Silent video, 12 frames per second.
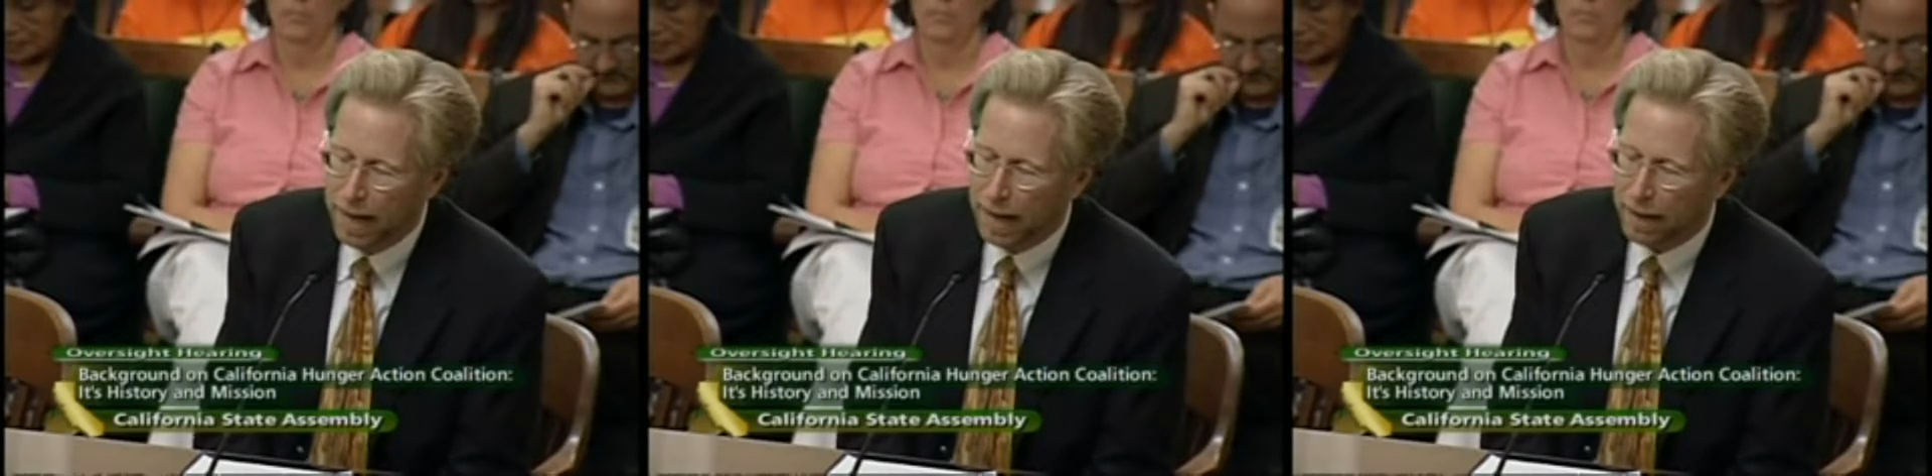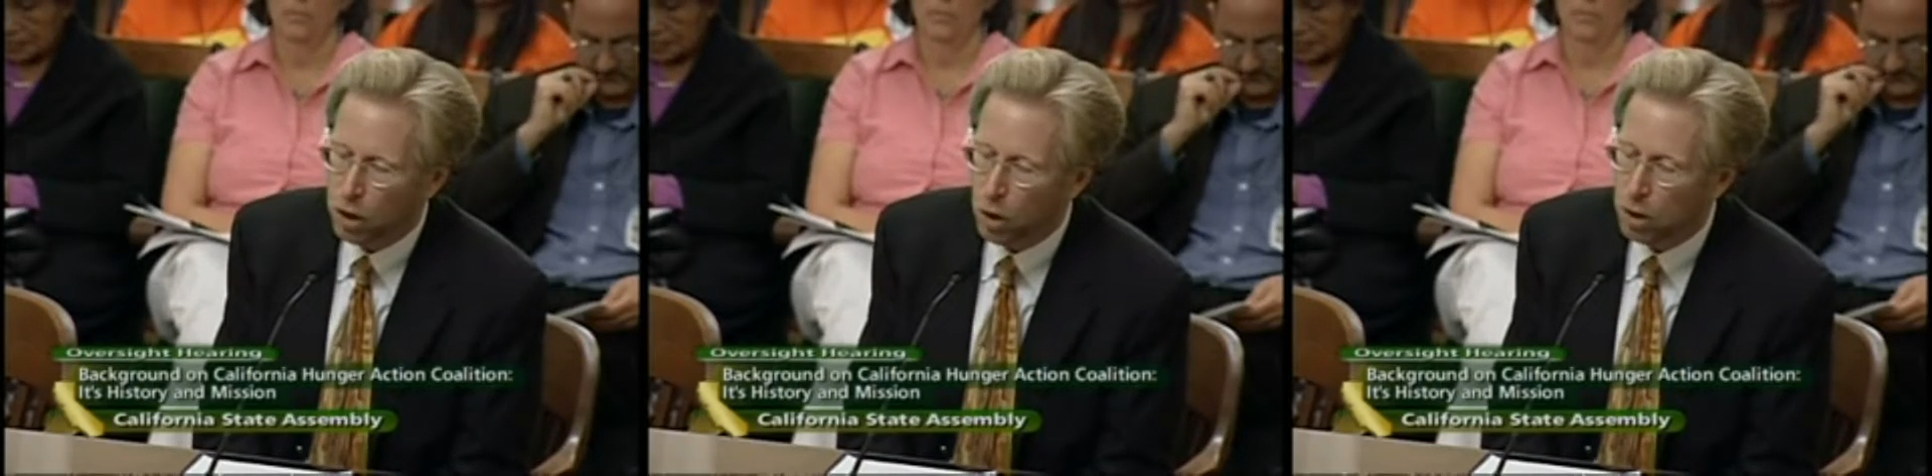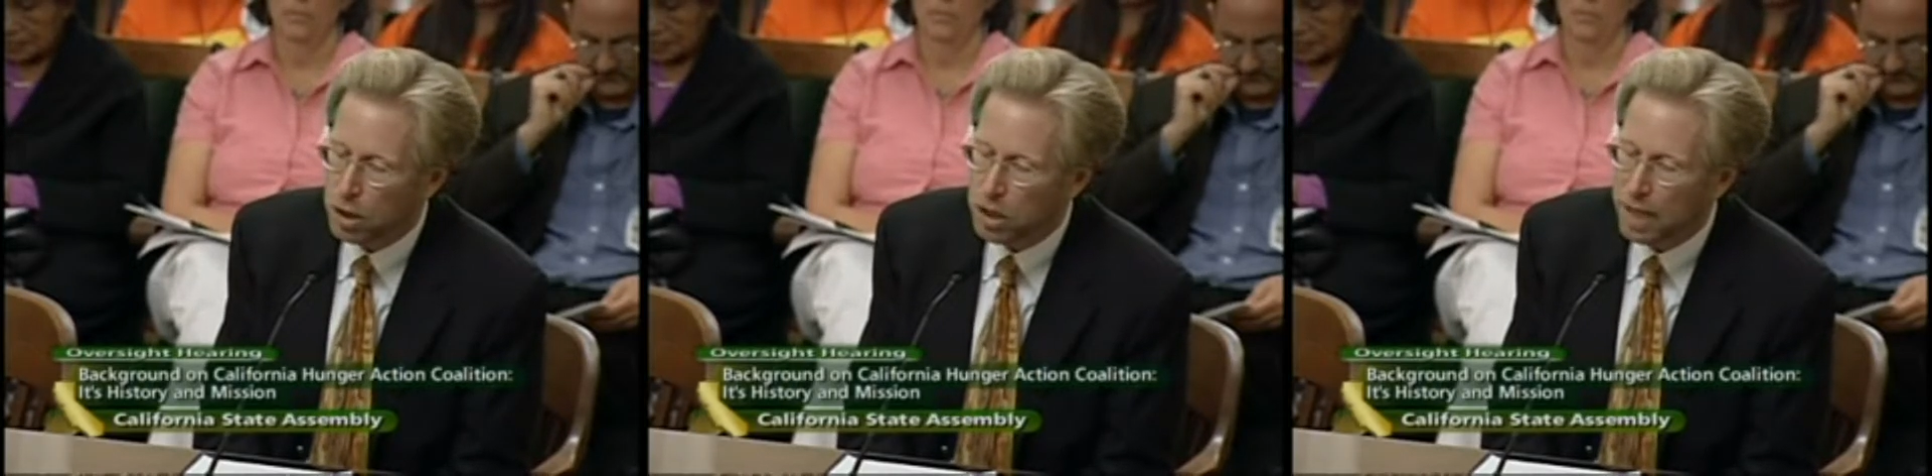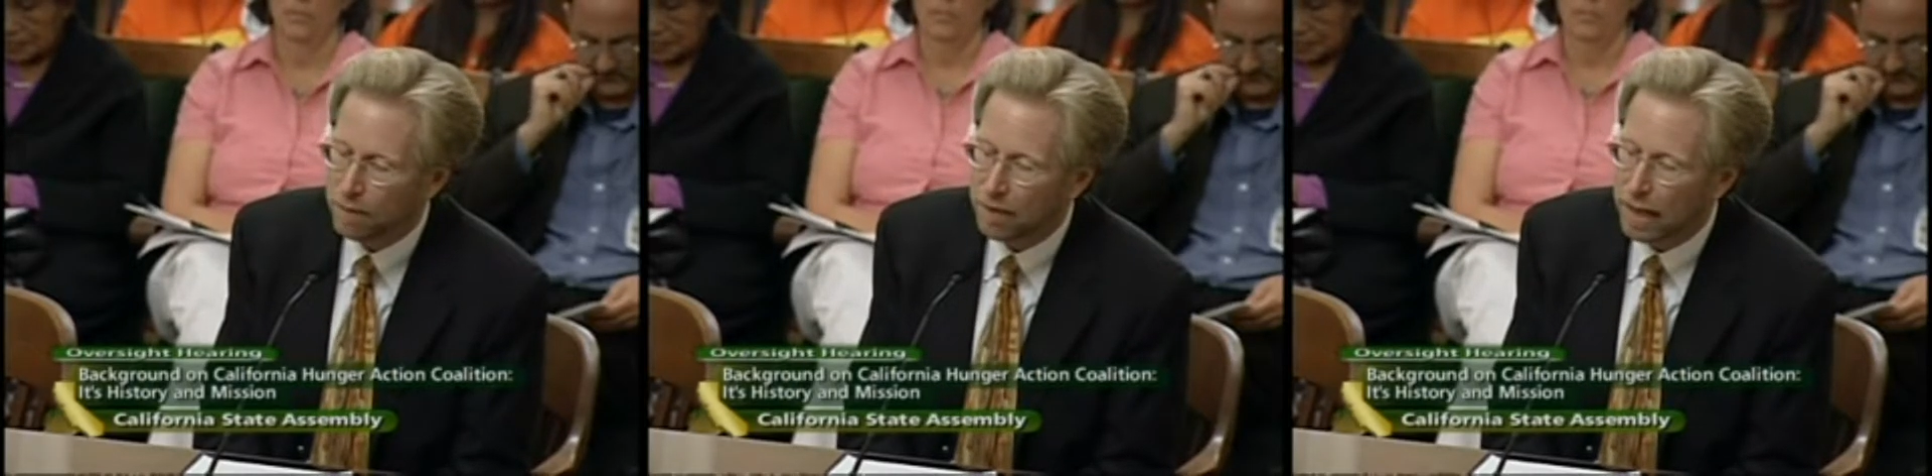The coalition
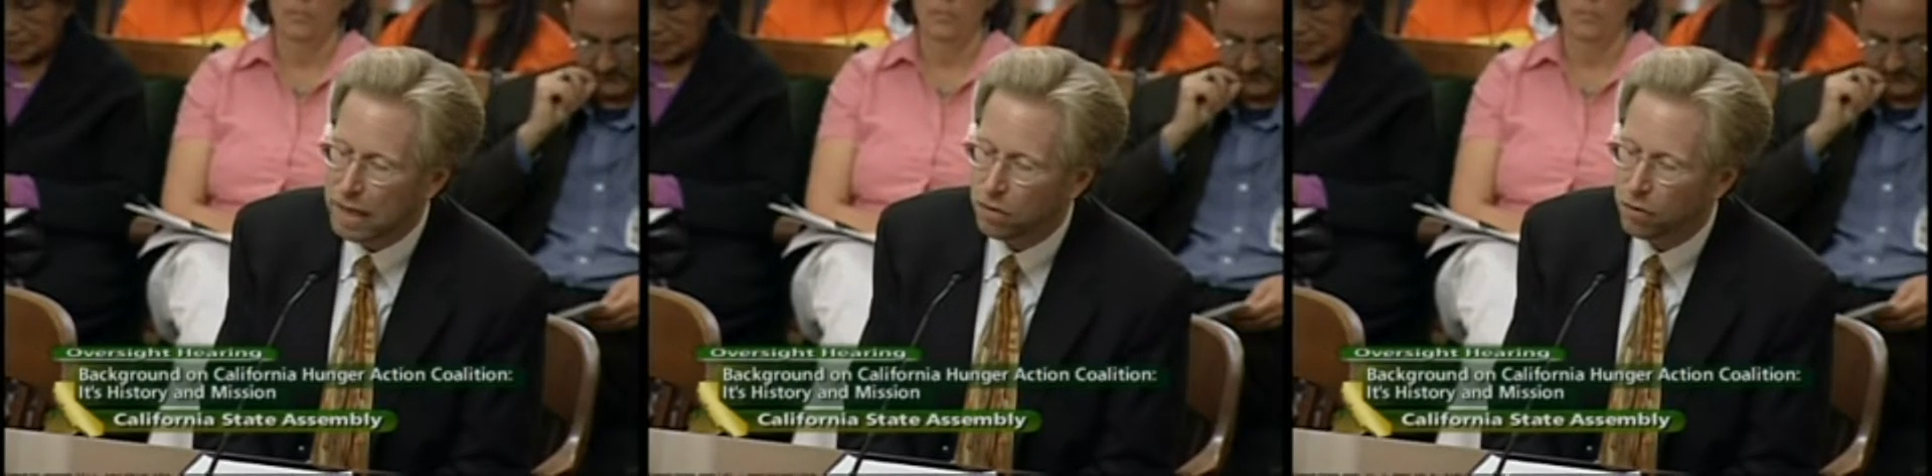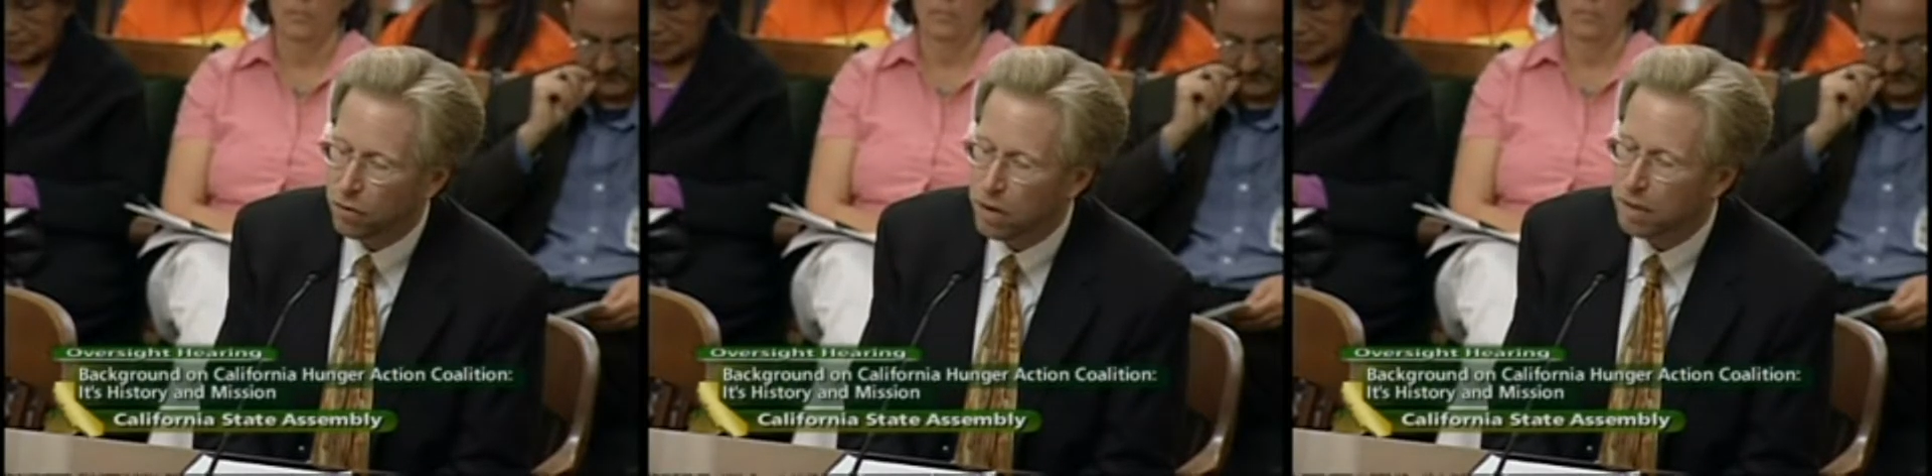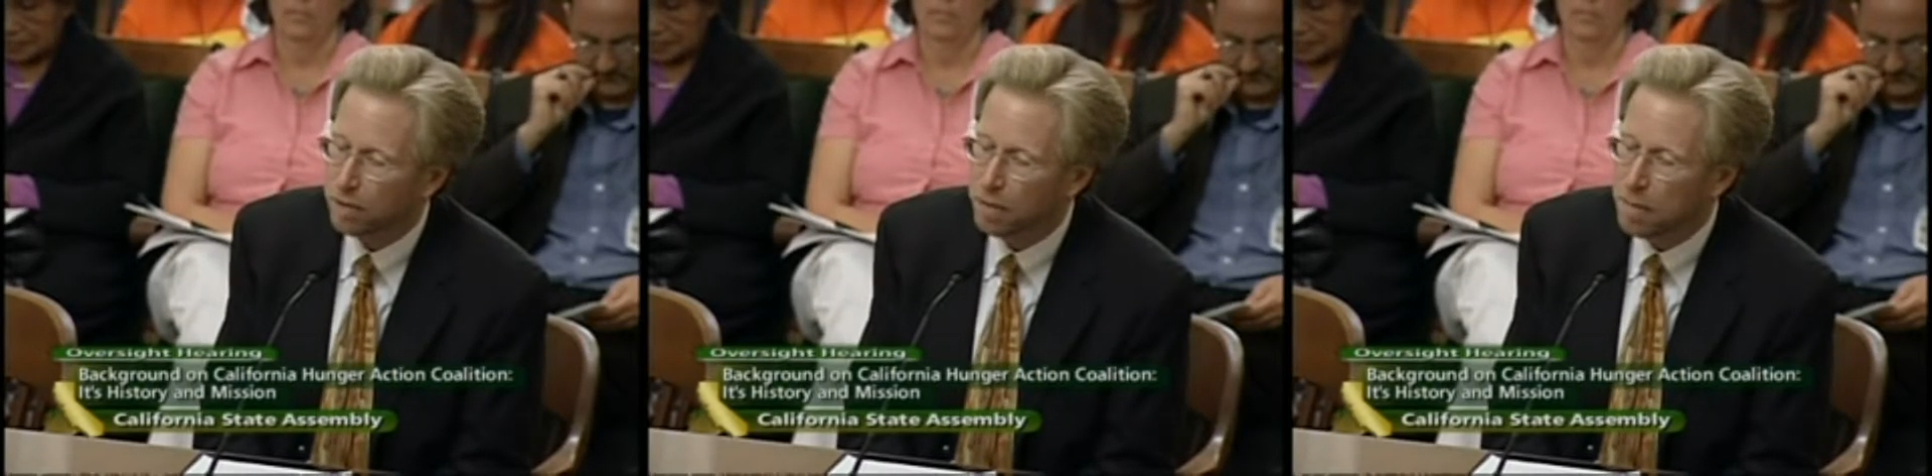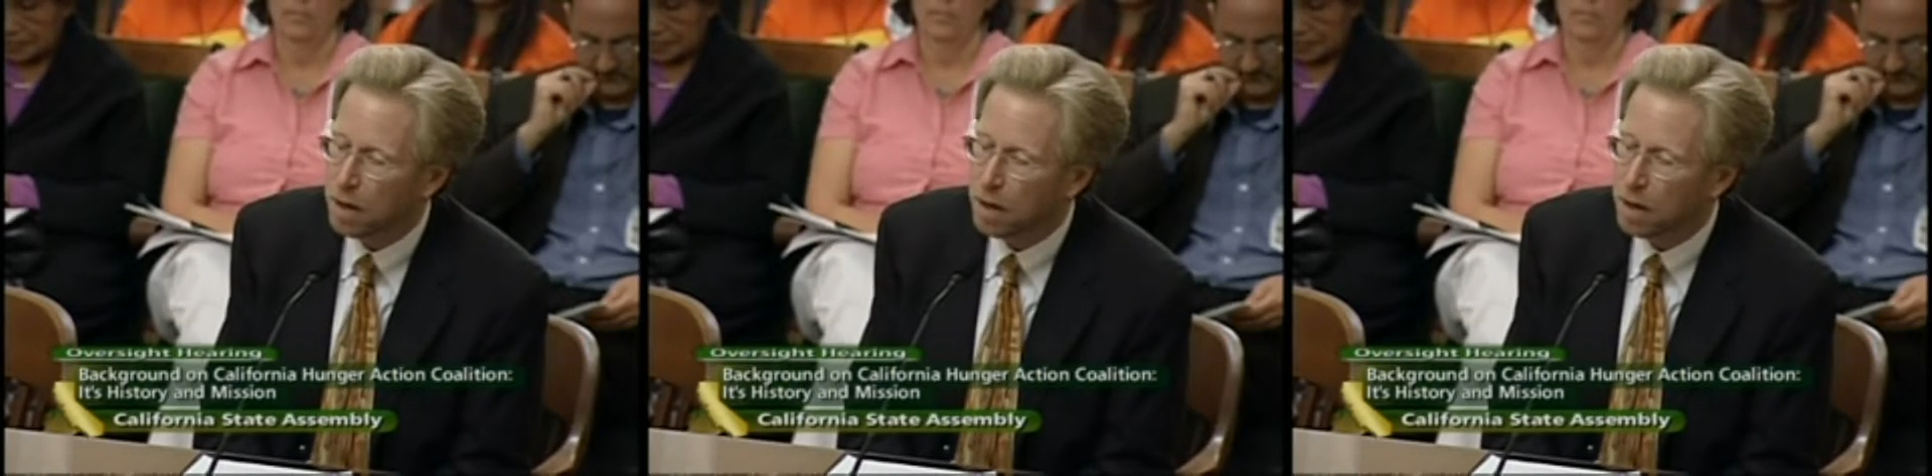advocates for freedom from